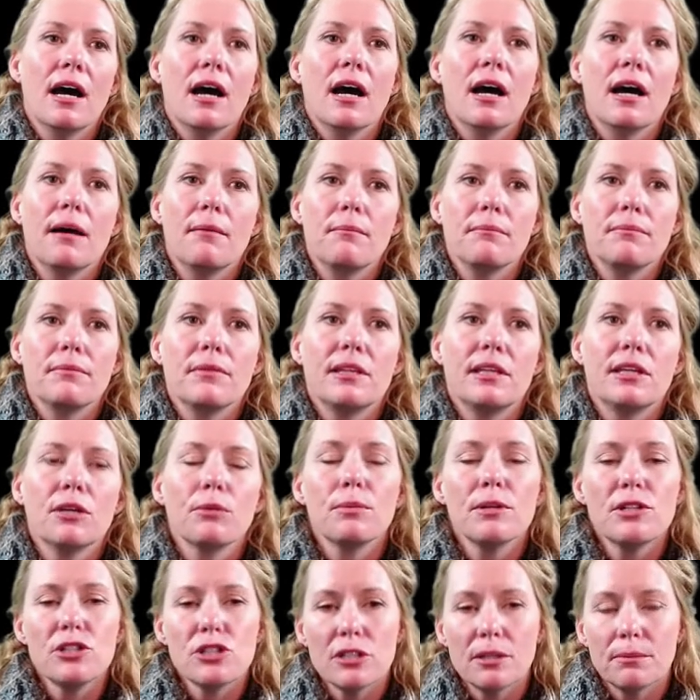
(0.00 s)
Um, the
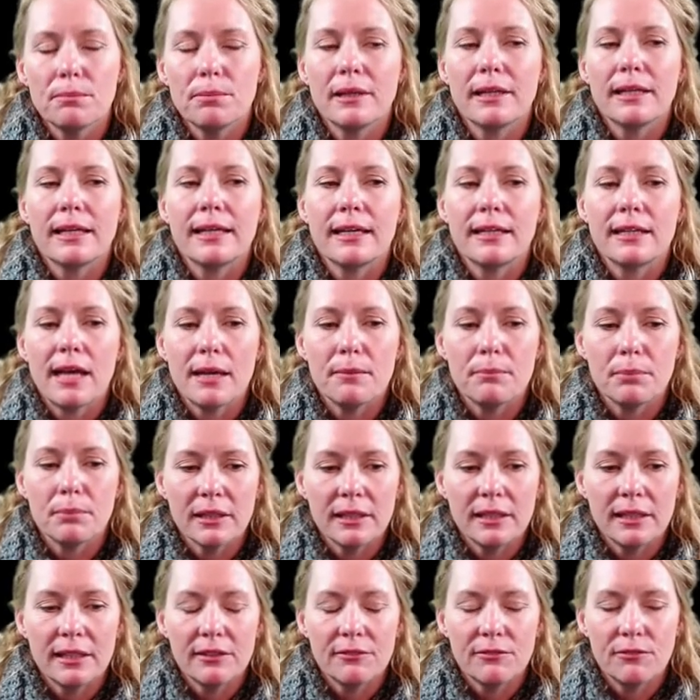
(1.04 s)
original plan, I
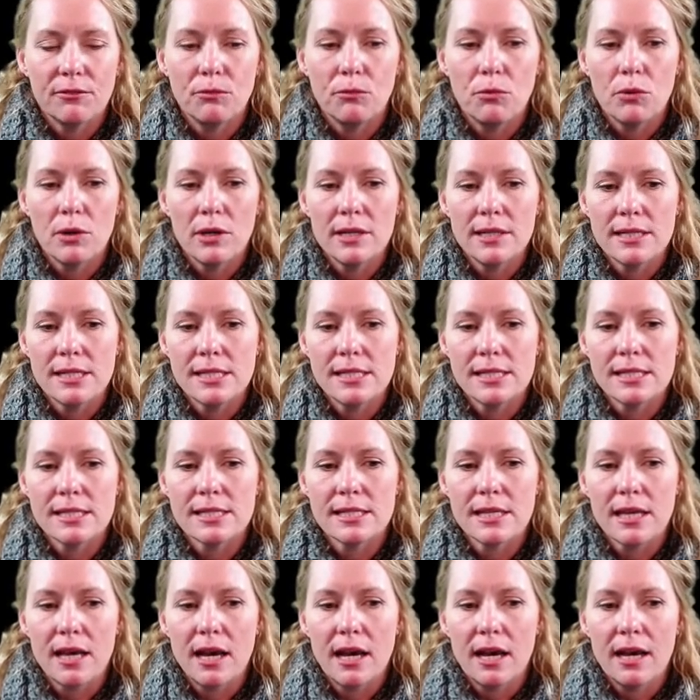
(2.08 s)
believe,
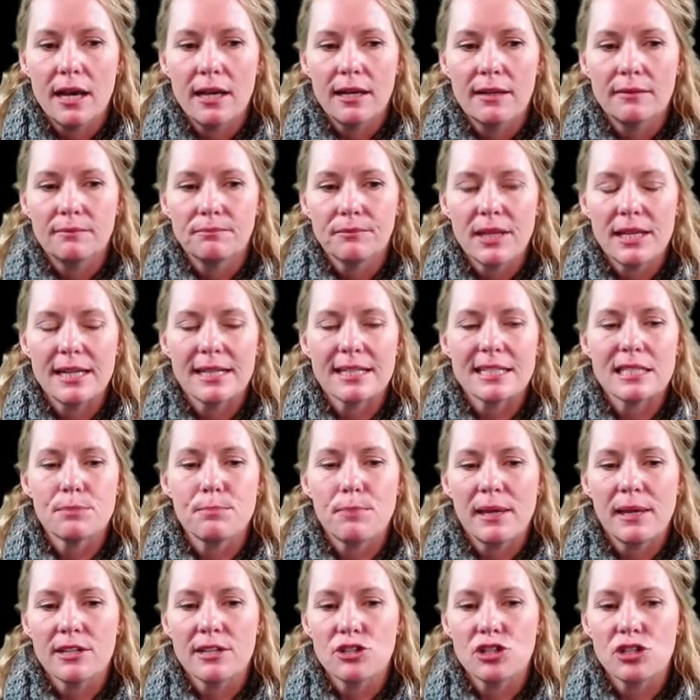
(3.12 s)
was uh, an
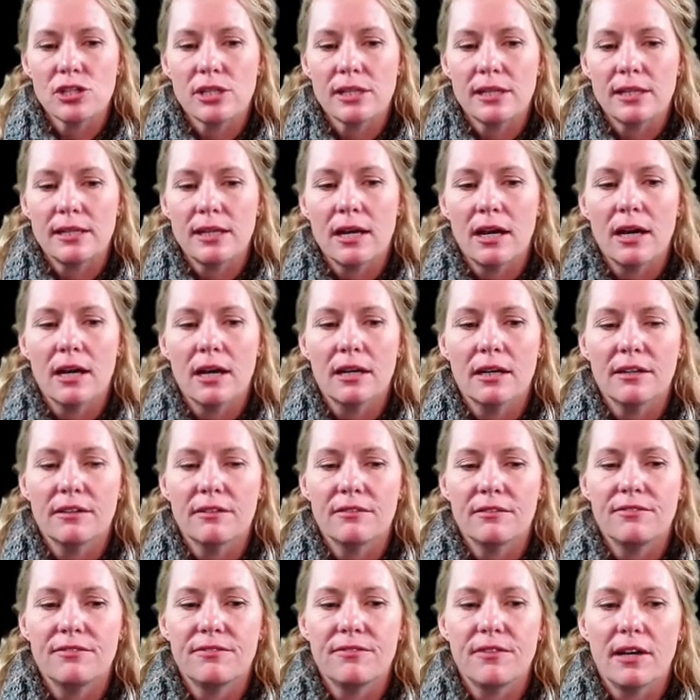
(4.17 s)
expansion
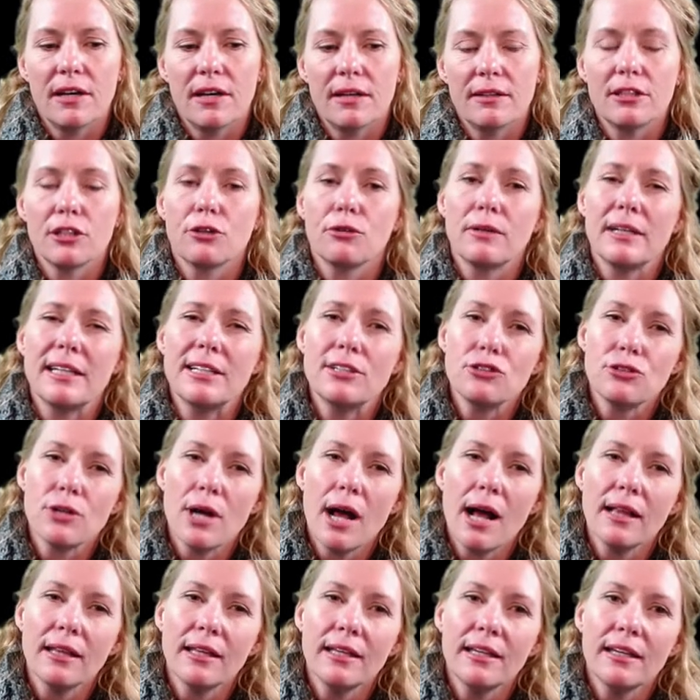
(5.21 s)
of uh, the green
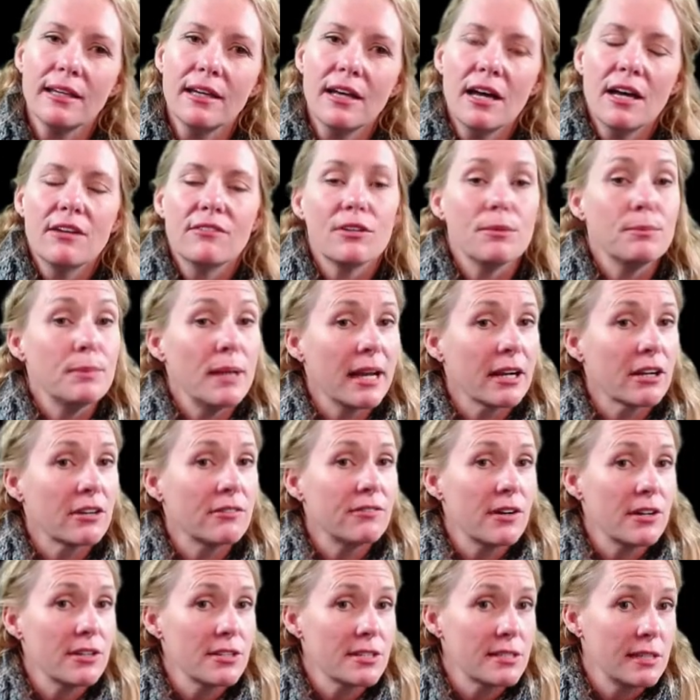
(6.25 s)
trolley from Niagara
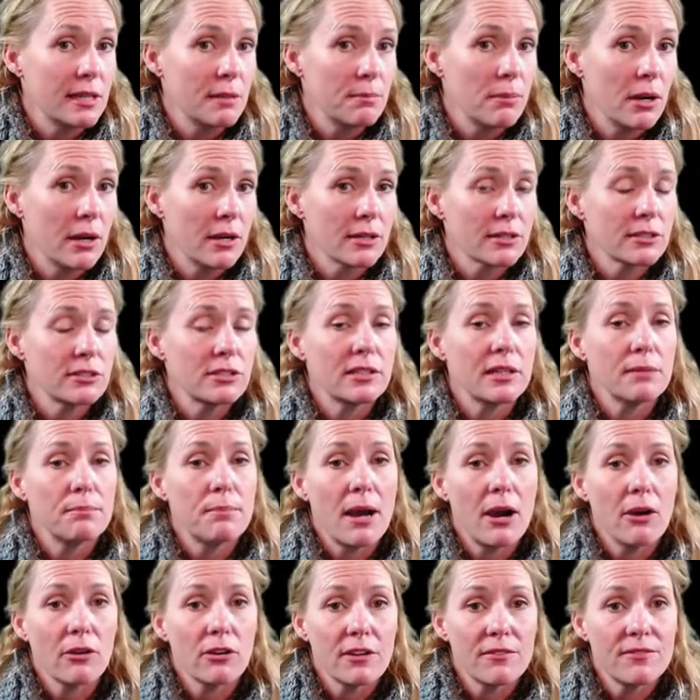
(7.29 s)
Falls State Park to the
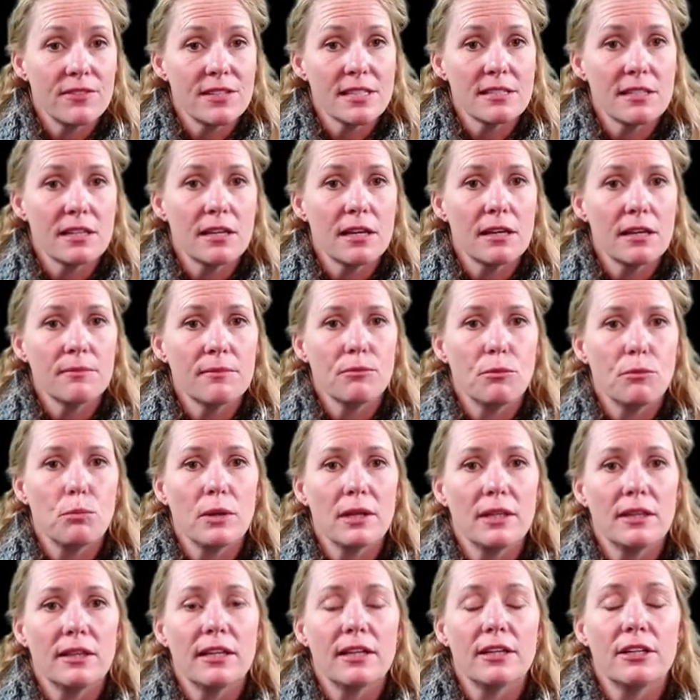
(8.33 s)
Power Vista
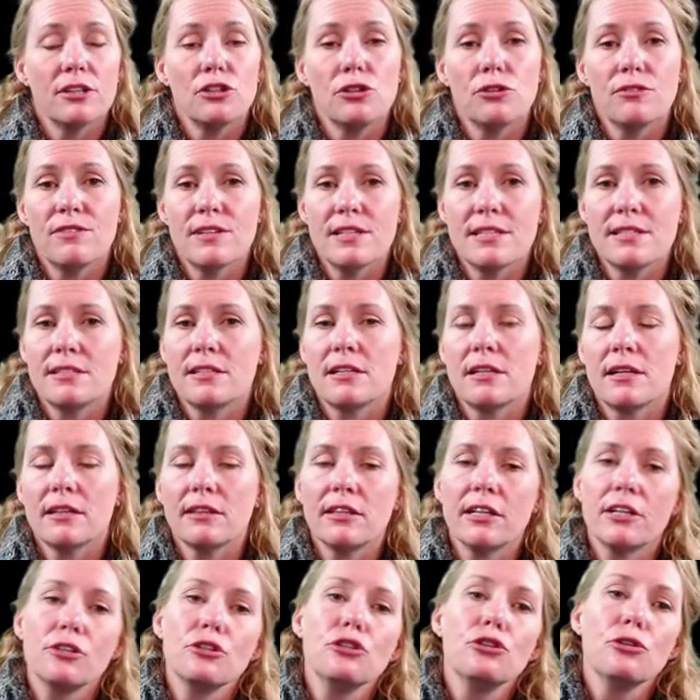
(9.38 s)
when their new vista,
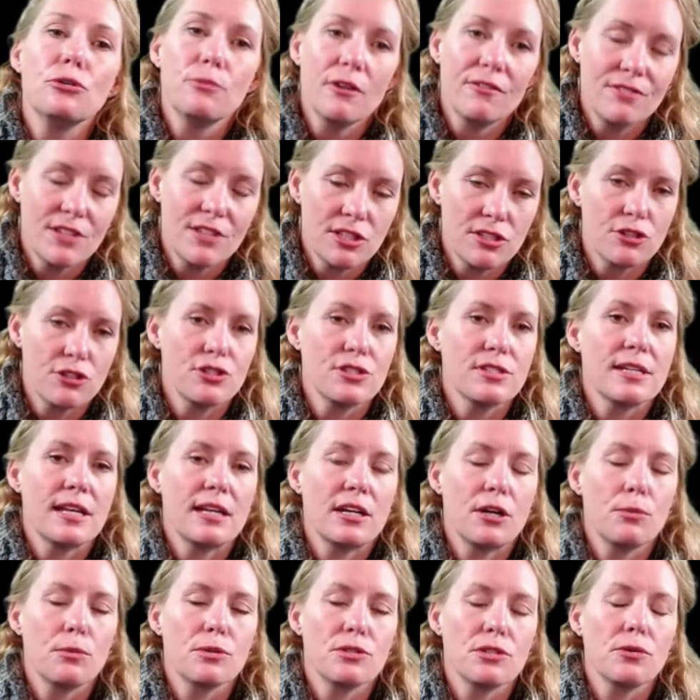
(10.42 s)
their new visitor
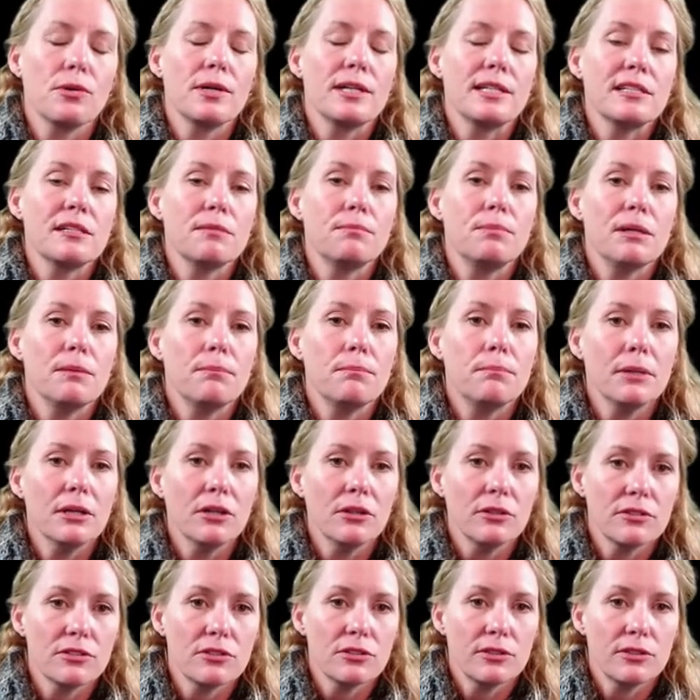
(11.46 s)
center was going to be built.